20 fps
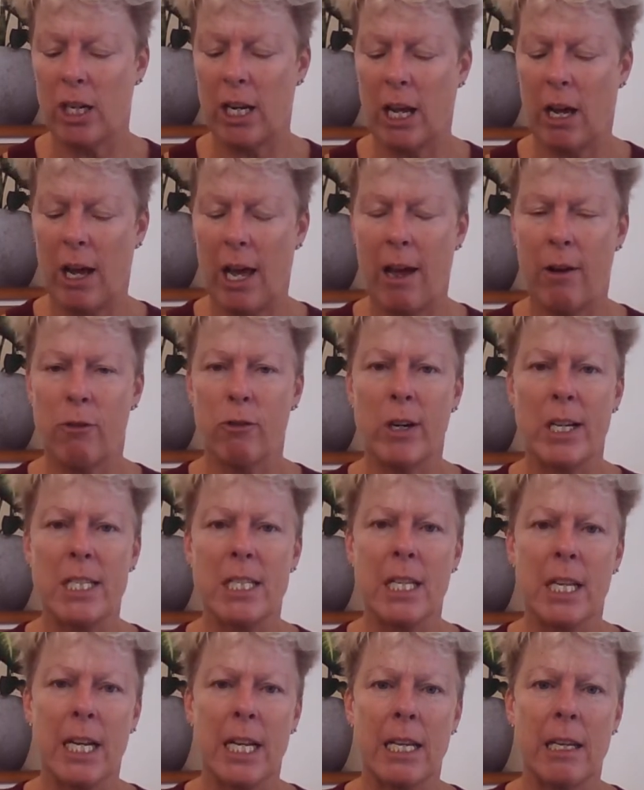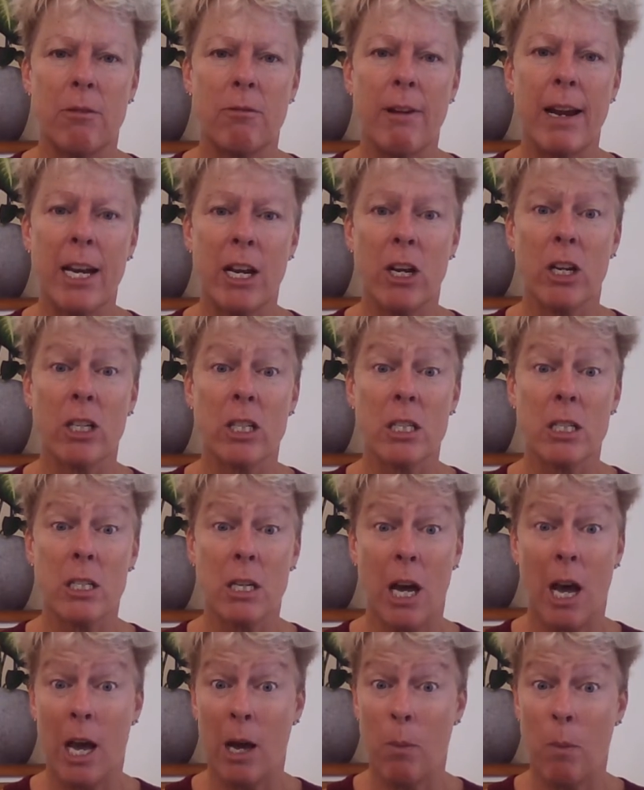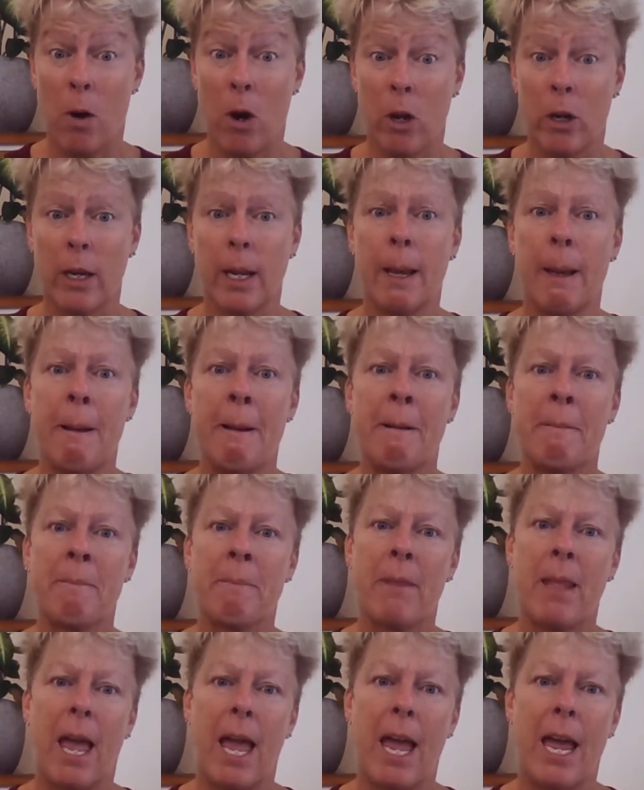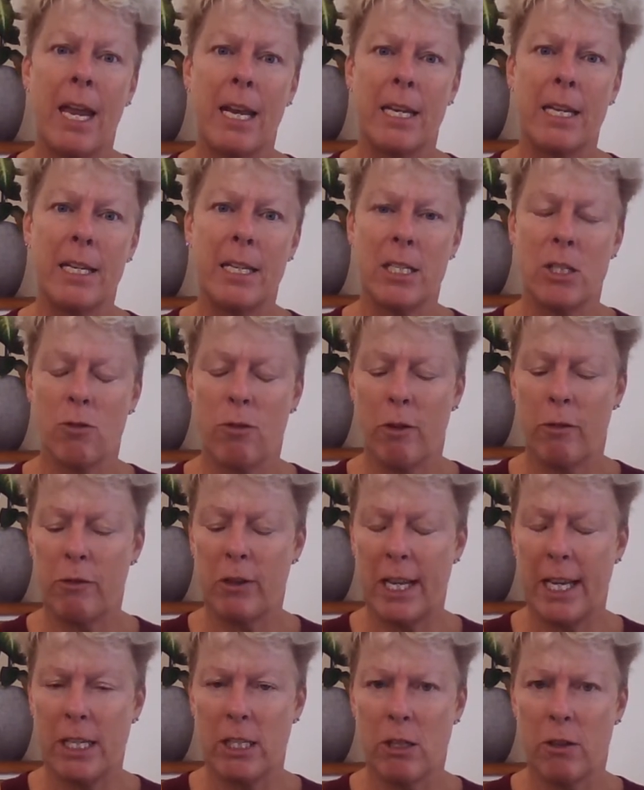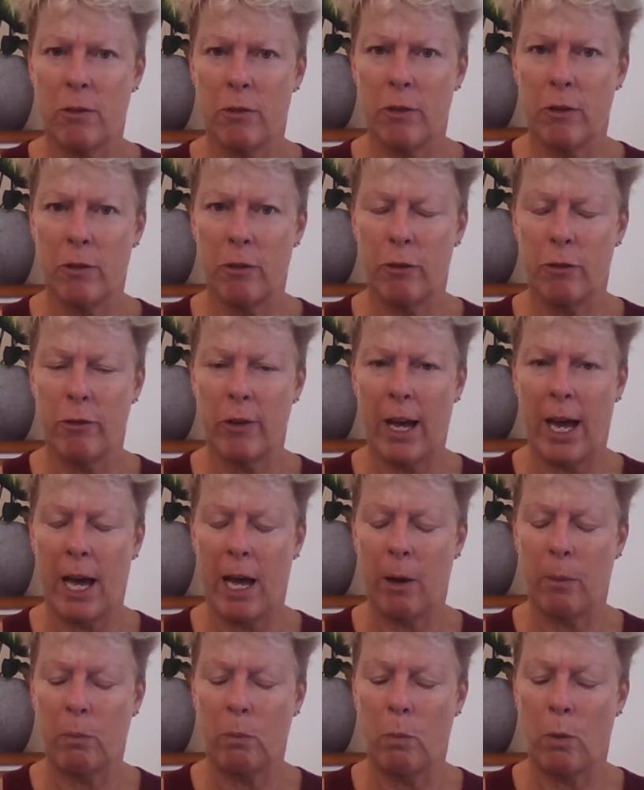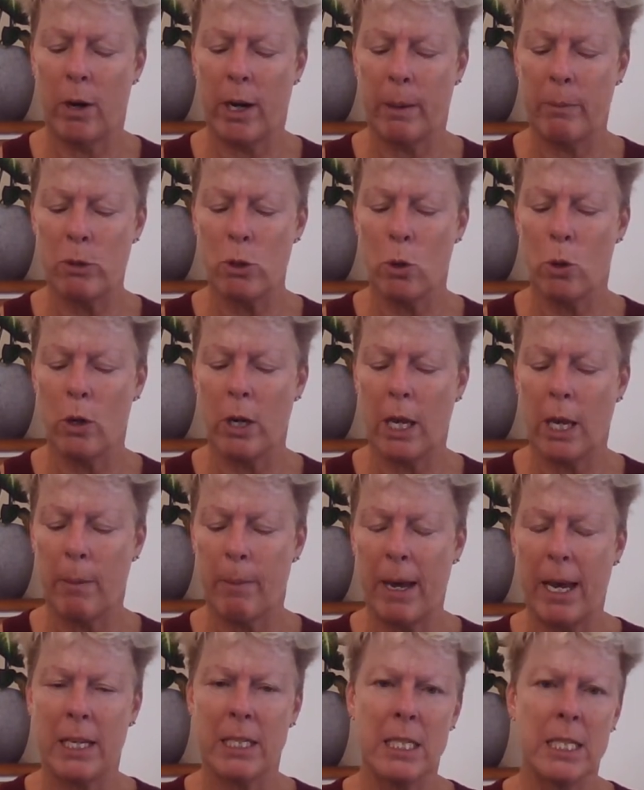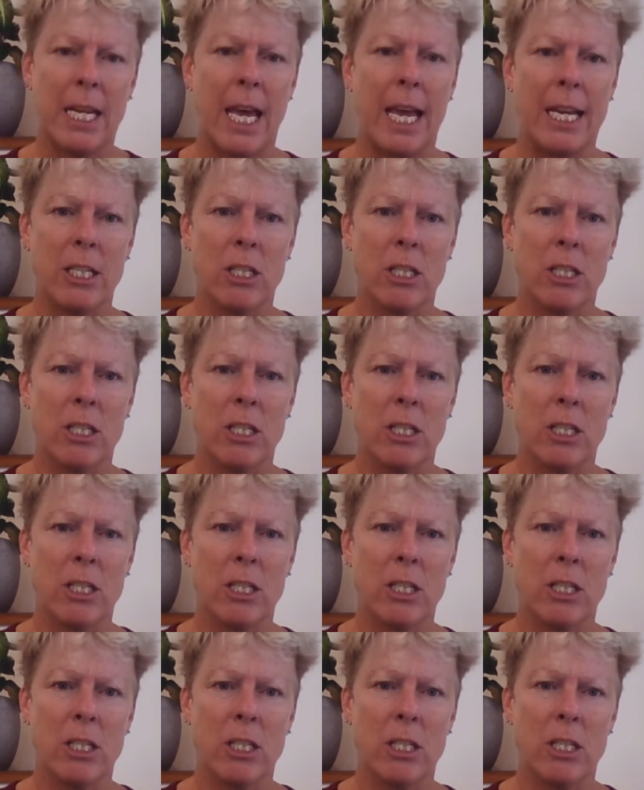Now, I have recently read on Taiwan and it is reflective of what I'm talking about today.